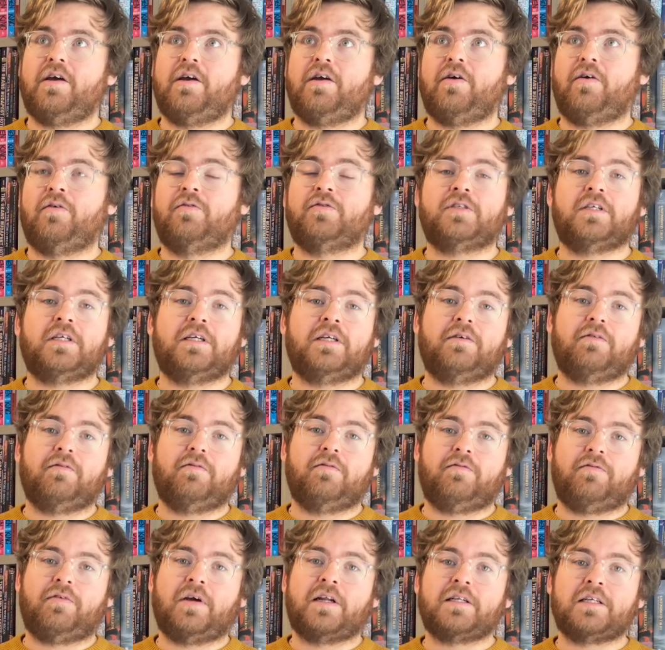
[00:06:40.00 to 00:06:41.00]
obviously
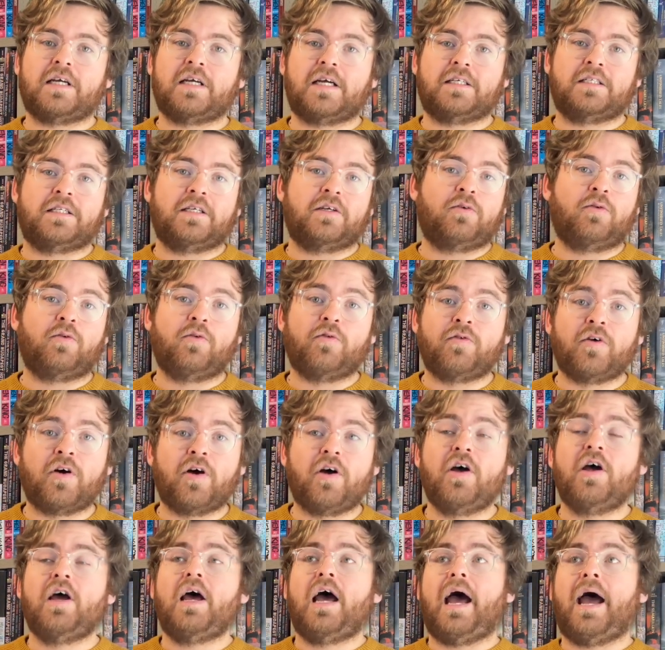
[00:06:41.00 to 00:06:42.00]
fantastic author,
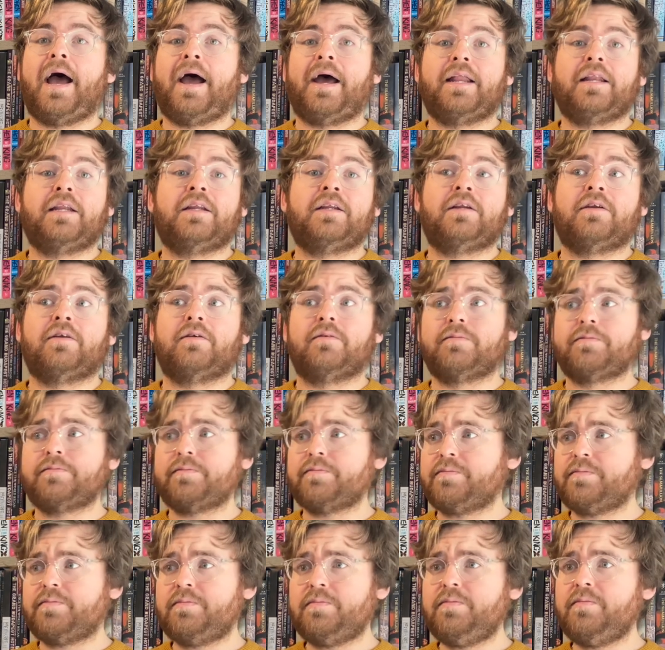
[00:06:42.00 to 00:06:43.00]
and
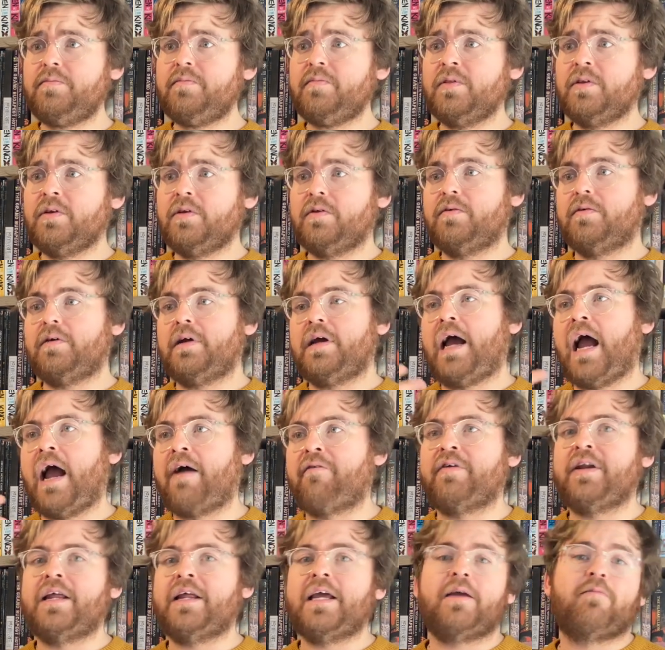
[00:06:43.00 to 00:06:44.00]

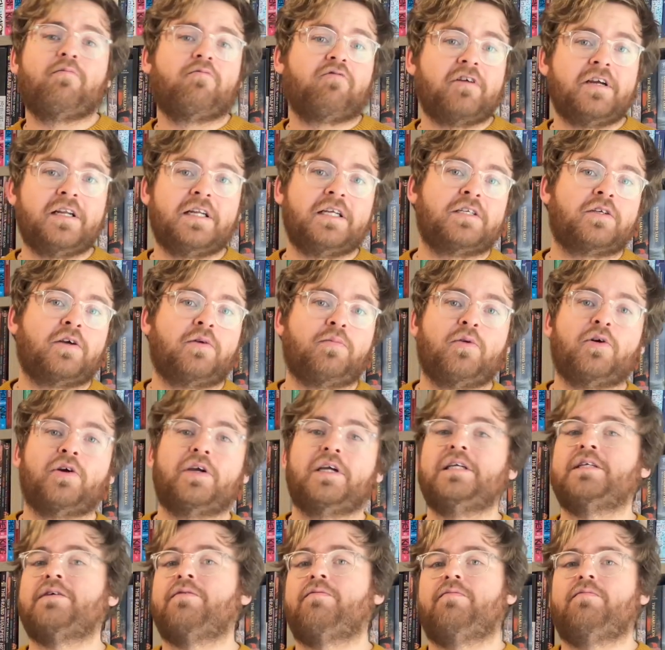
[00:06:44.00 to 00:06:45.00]
having him read his own book,
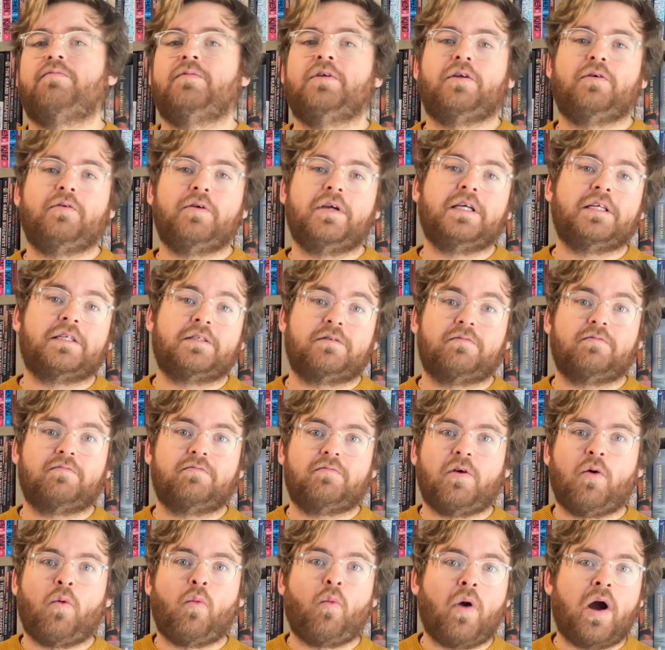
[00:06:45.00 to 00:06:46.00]
he's a
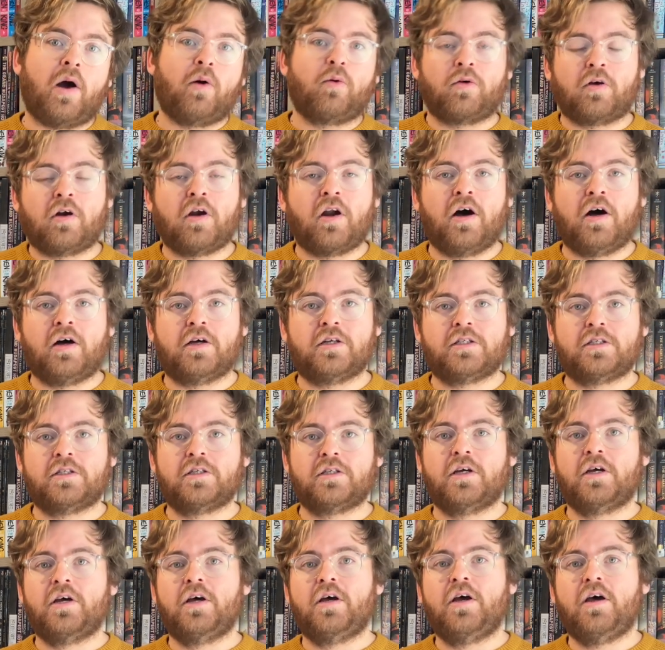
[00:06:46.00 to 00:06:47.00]
world-class
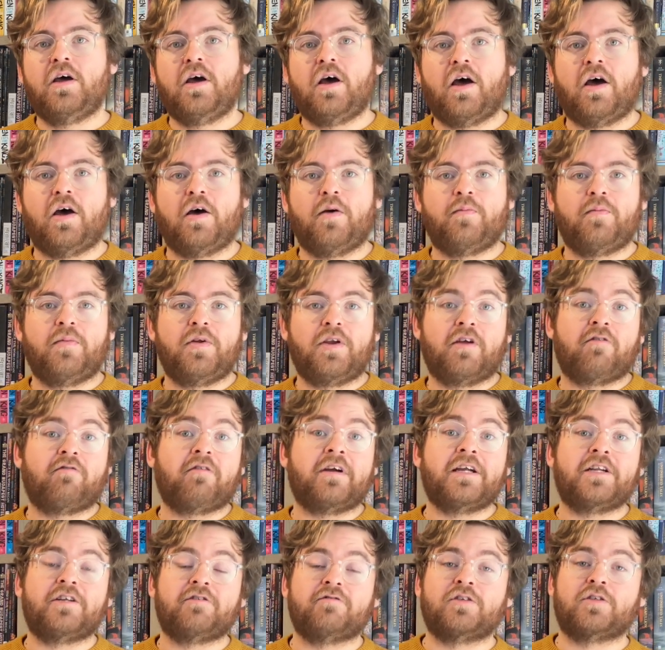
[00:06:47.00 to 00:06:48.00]

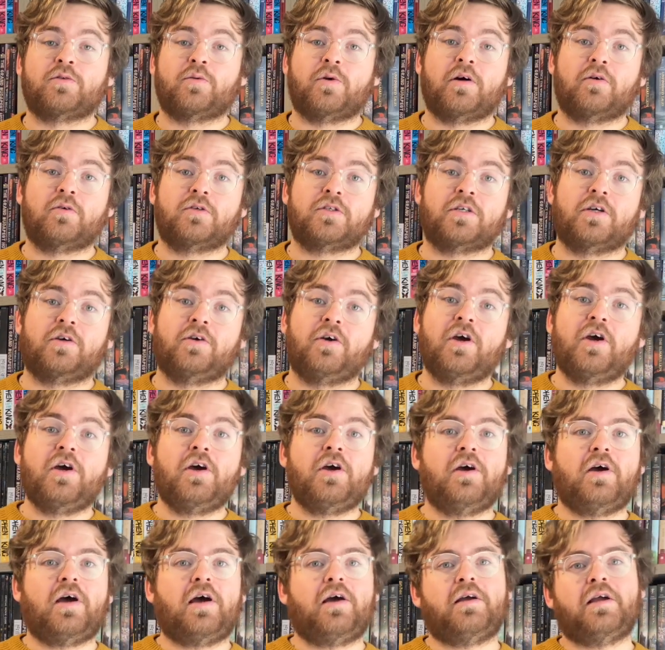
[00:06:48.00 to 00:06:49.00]
narrator as well. So
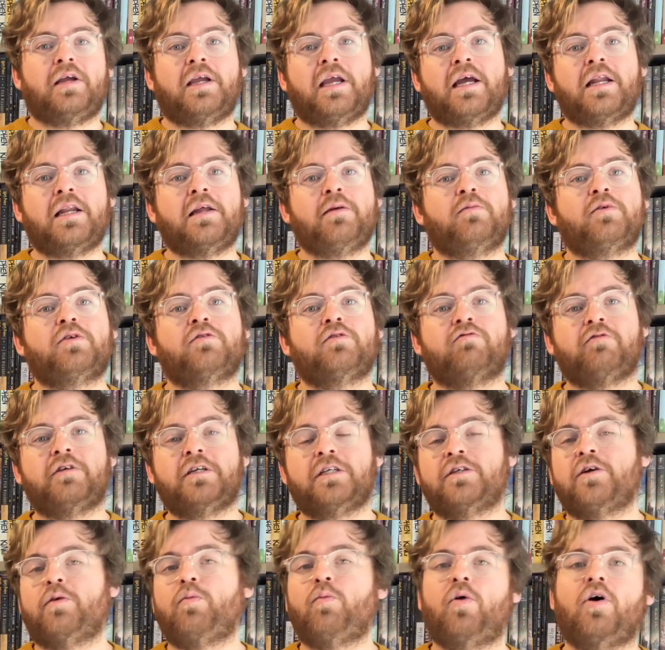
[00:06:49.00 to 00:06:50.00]
getting him to read his
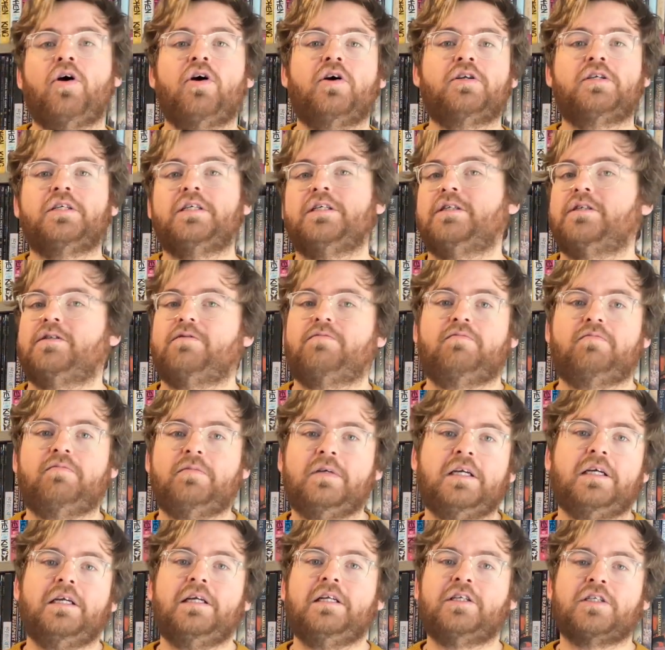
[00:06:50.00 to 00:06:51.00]
own words,
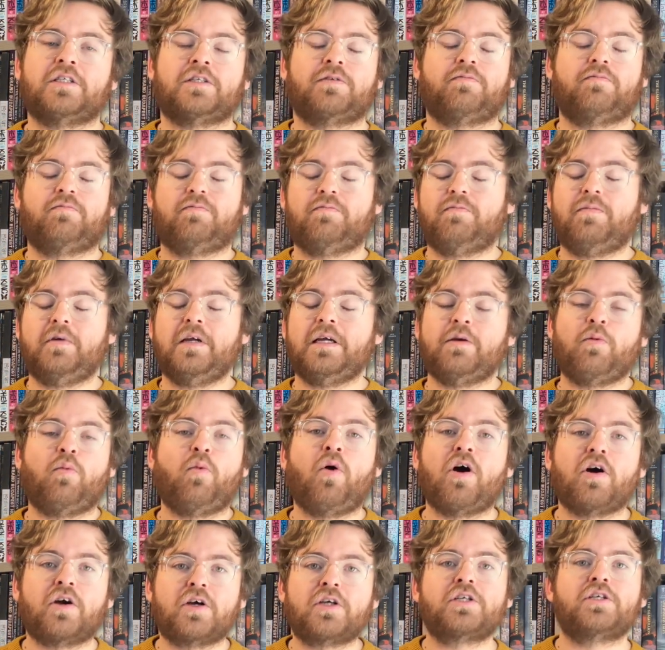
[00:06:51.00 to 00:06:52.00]
it
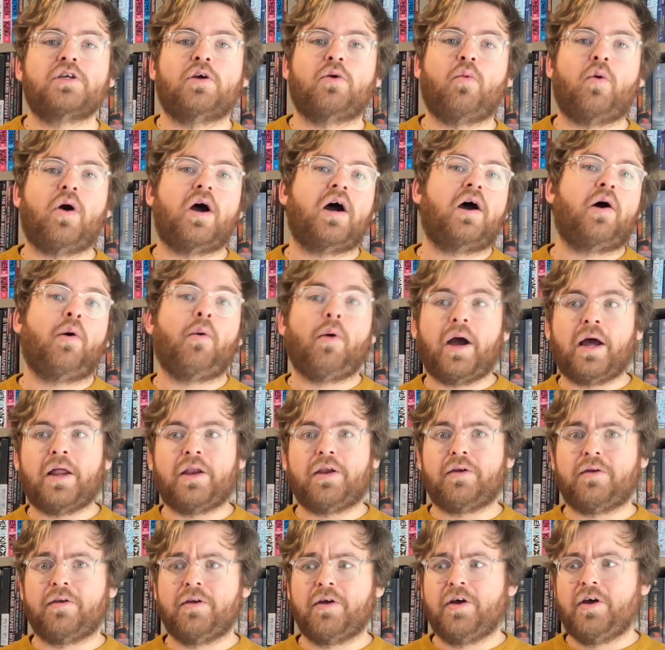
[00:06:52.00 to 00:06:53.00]
works so well,
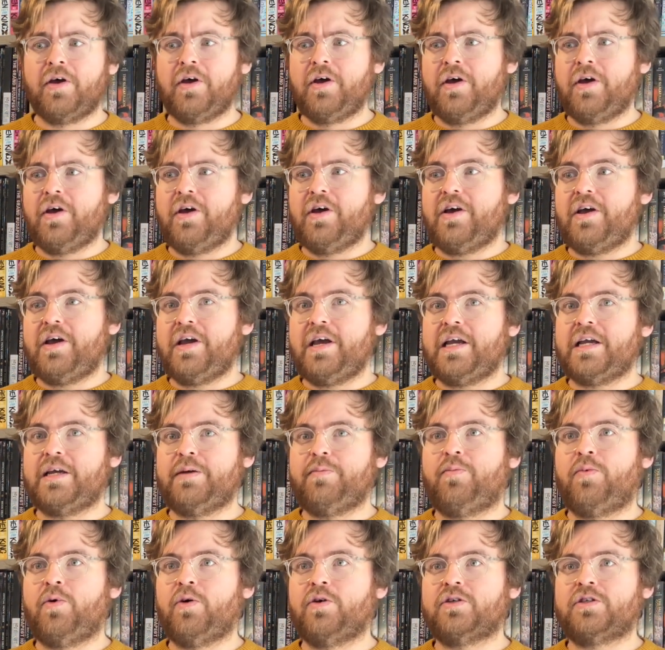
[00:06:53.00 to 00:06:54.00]
and he
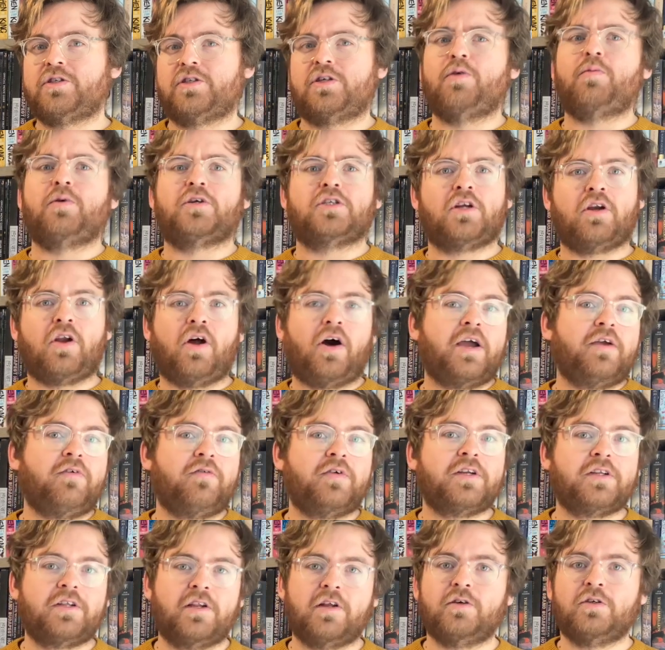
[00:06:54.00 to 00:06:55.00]
puts so much life
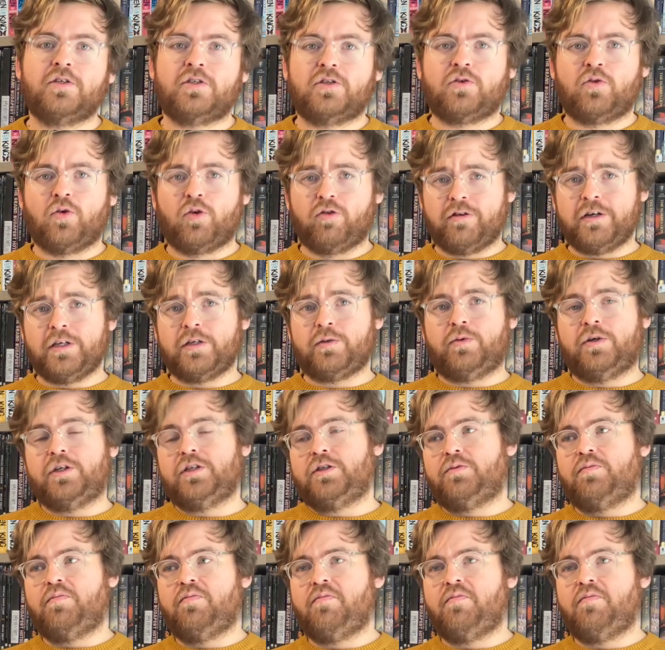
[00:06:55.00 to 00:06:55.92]
into those stories, which